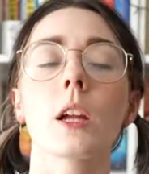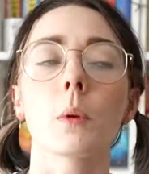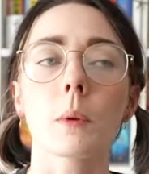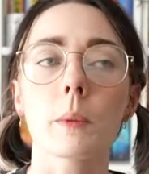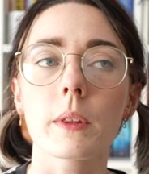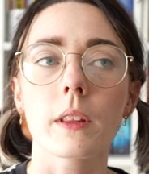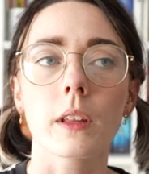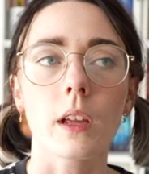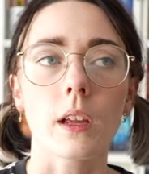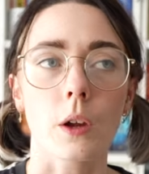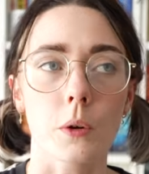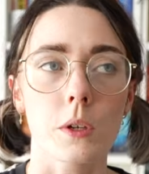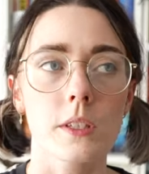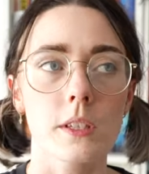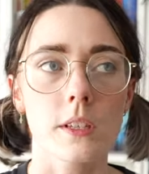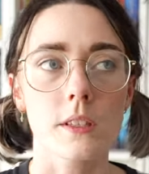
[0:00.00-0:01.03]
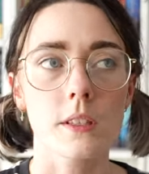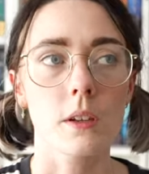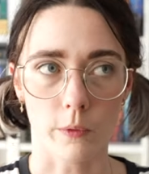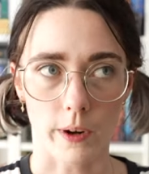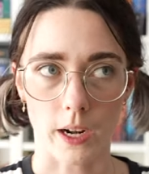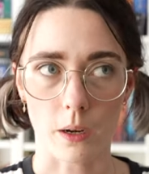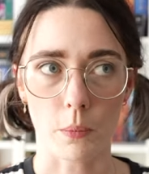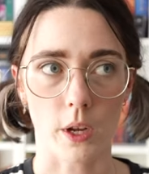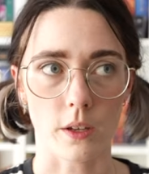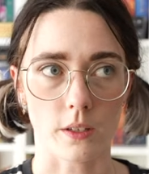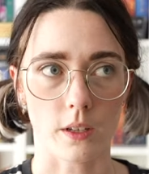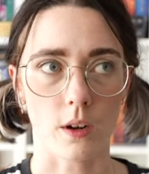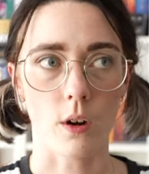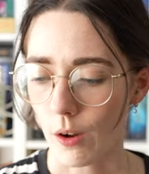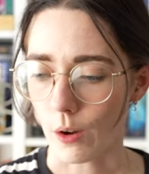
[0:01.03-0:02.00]
Now you're probably thinking, who is this random
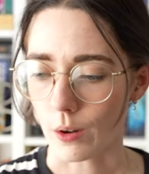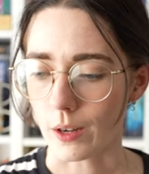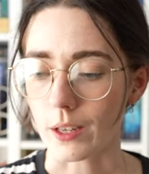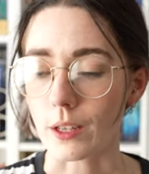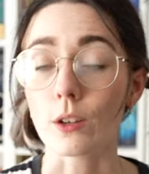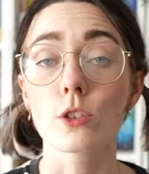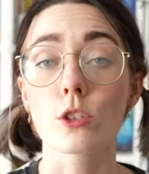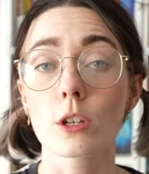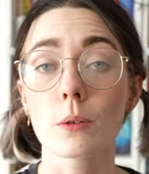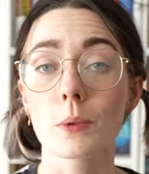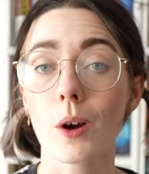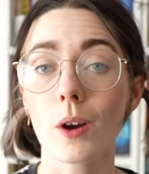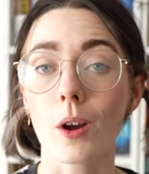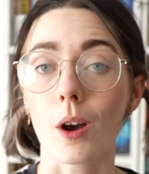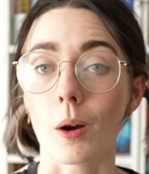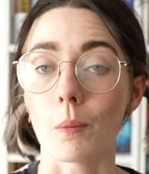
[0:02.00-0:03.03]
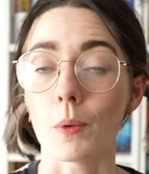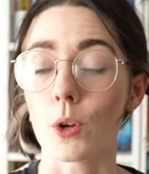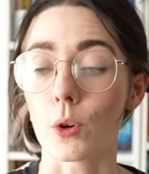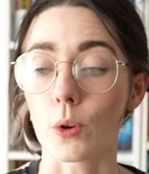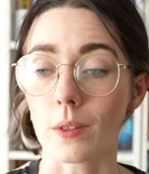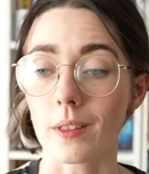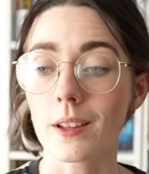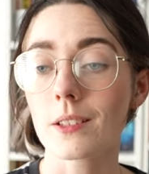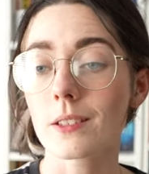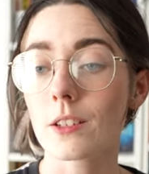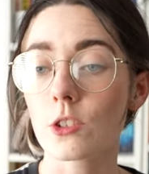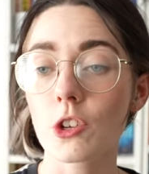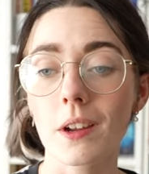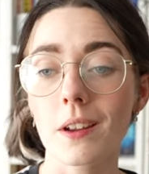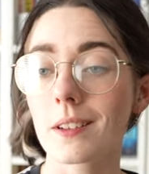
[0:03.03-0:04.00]
person on youtube.com who thinks
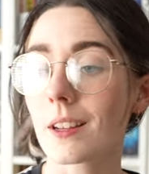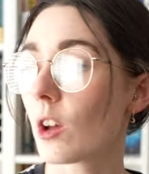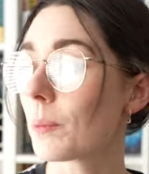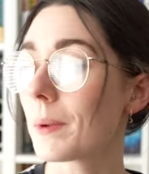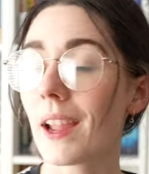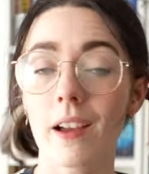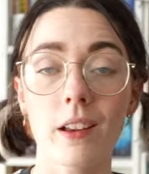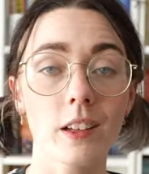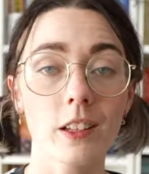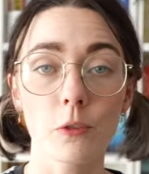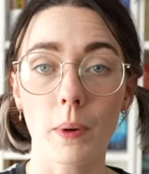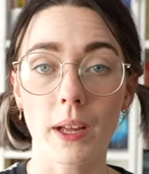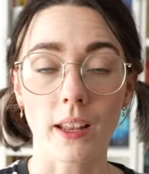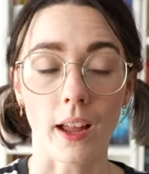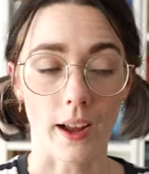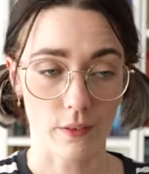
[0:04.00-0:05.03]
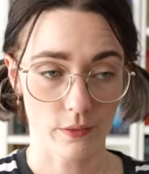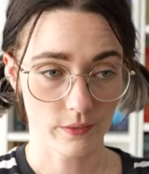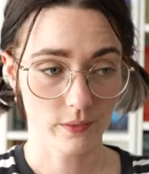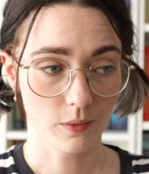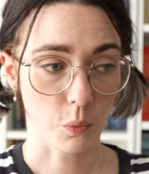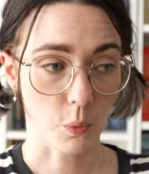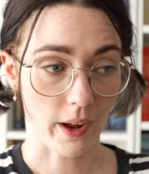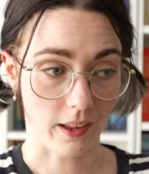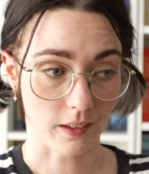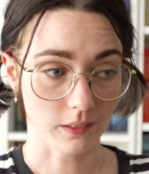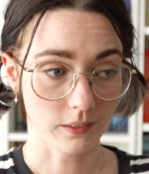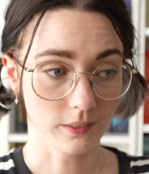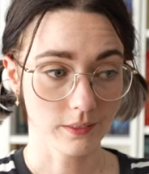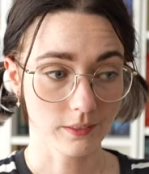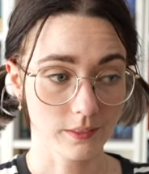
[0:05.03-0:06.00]
that she can tell me how to live my life?
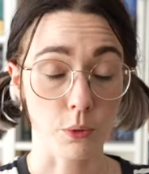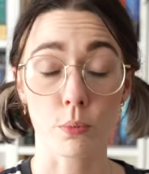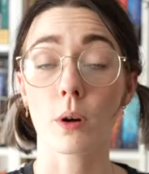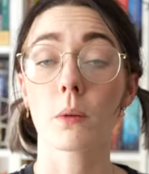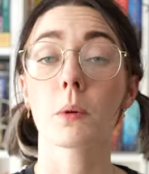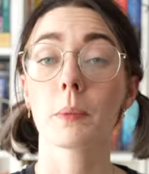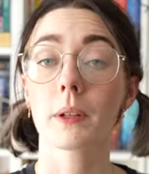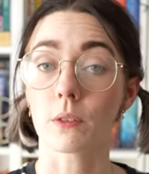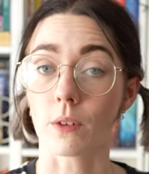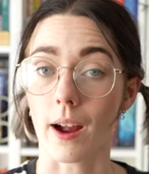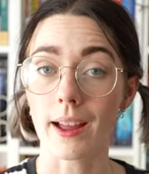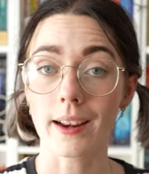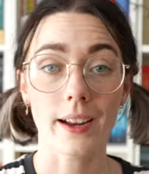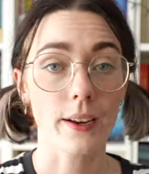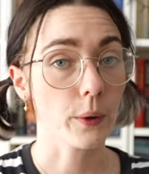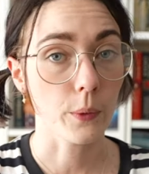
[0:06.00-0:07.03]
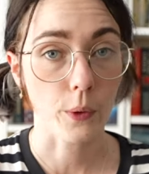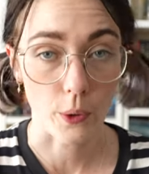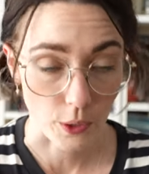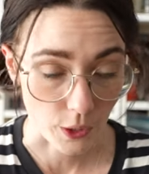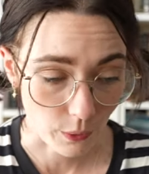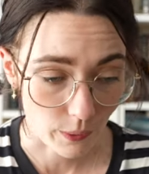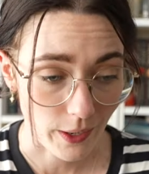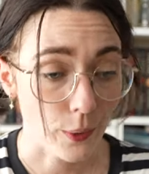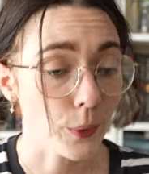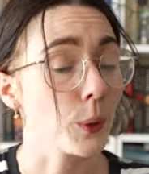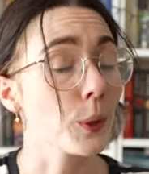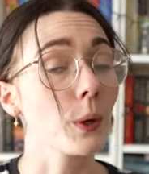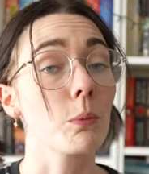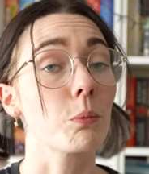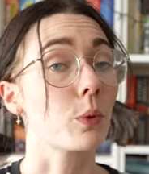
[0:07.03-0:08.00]
Well, you're probably right, I don't know you, I don't
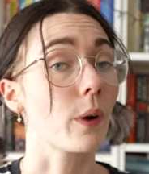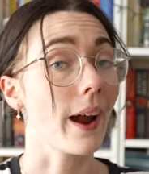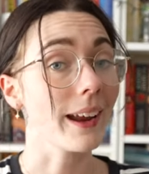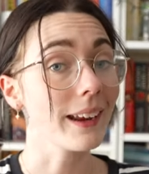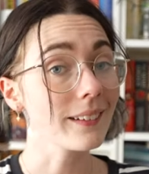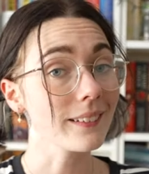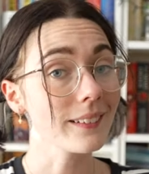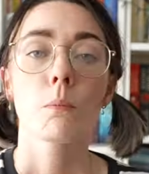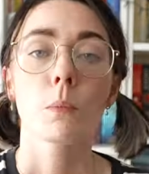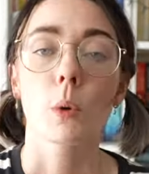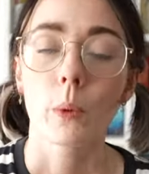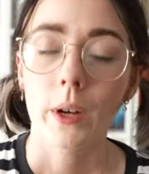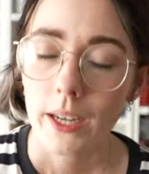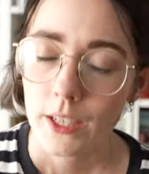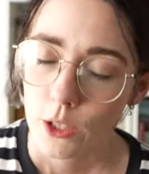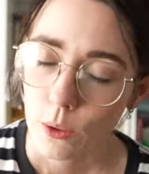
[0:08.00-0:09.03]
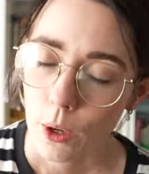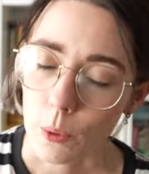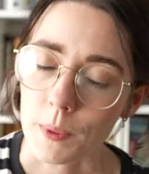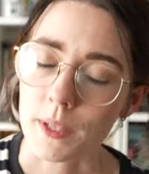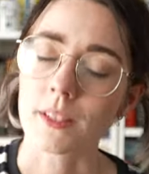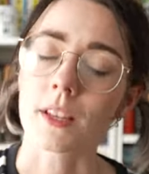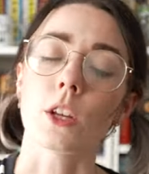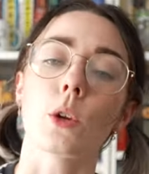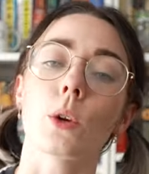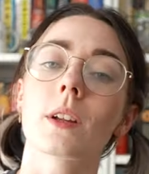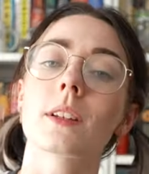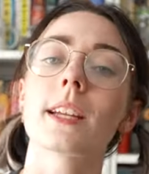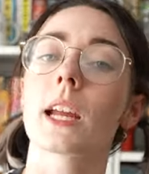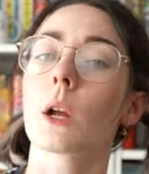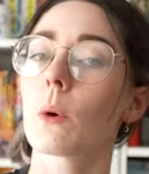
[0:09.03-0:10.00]
know your brain, but what I do hope is that you
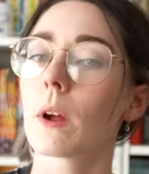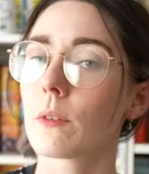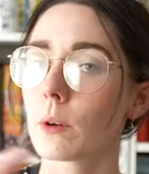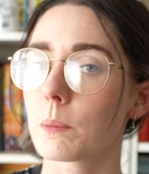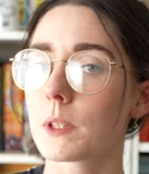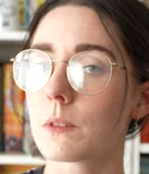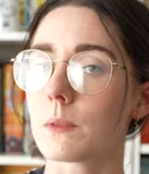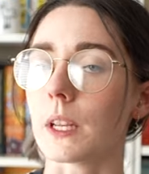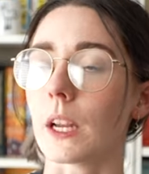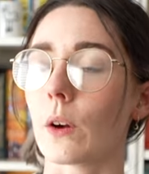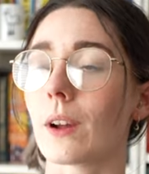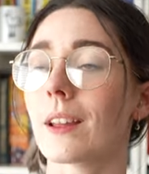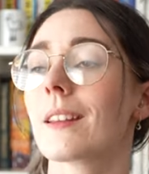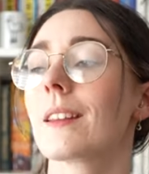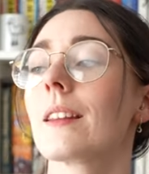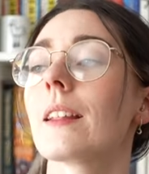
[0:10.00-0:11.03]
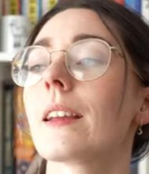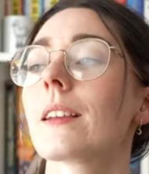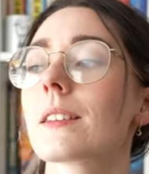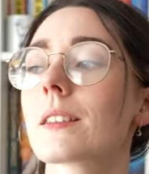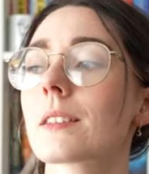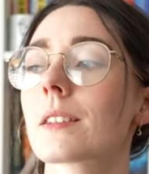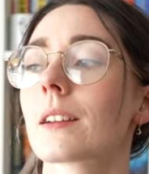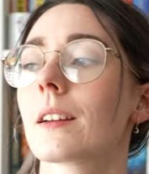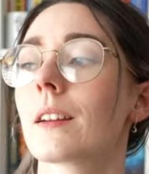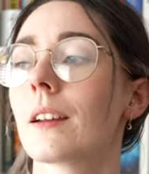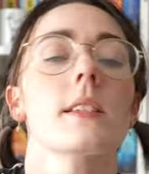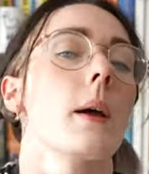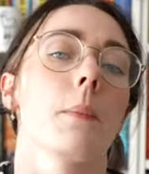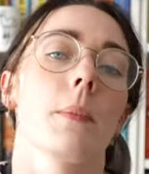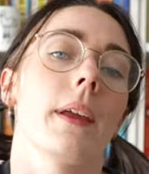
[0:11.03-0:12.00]
can take away from this video at least
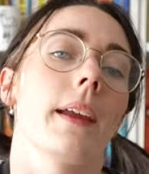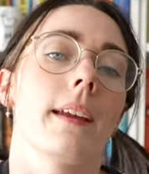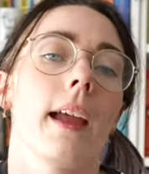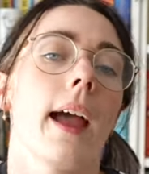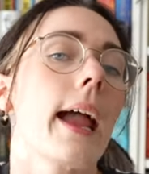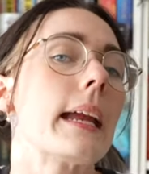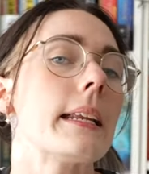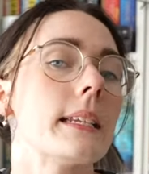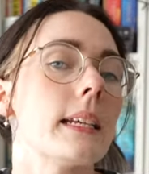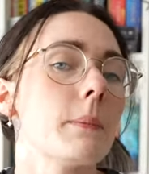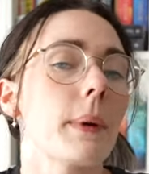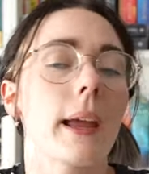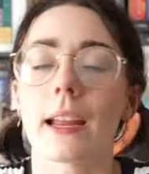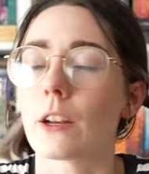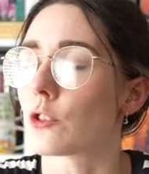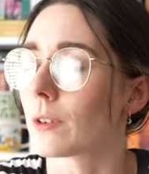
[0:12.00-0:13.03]
something, a tip, a